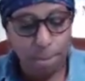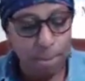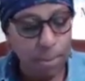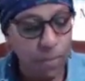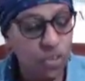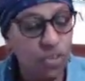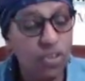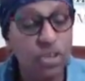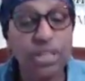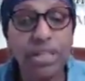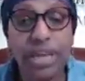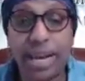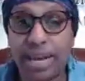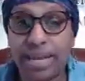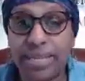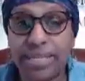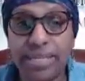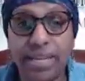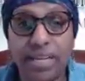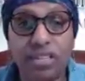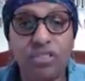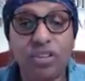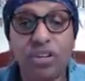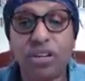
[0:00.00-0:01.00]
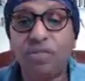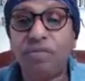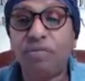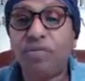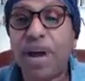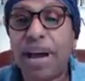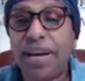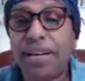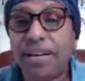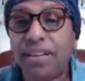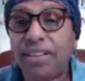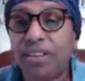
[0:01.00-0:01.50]
I said, you can
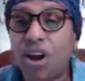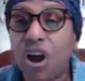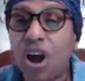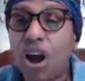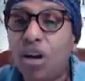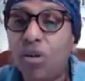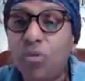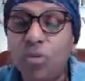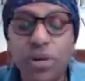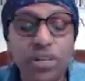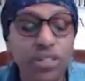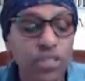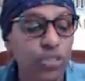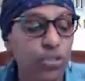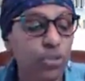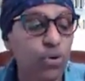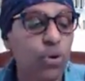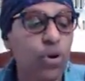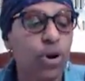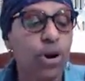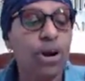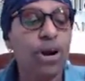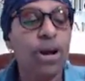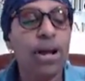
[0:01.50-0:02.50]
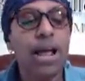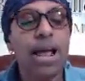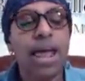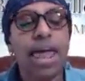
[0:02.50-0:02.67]
find it at the hardware store,